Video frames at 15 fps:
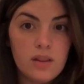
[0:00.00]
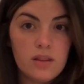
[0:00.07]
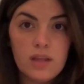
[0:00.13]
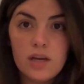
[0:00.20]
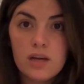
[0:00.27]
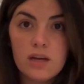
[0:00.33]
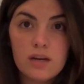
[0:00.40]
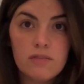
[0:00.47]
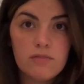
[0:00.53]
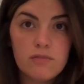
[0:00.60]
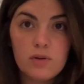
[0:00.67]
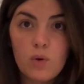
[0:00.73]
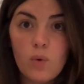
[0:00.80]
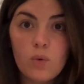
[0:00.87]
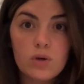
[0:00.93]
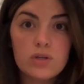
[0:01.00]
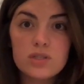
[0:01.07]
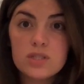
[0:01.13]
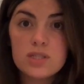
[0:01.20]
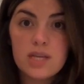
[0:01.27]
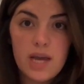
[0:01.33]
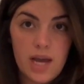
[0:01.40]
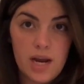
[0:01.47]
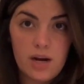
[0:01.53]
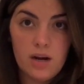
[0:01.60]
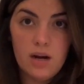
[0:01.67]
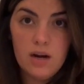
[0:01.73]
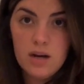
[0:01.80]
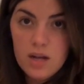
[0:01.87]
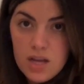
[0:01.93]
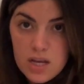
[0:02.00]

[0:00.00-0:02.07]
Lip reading: thick, coarse hair.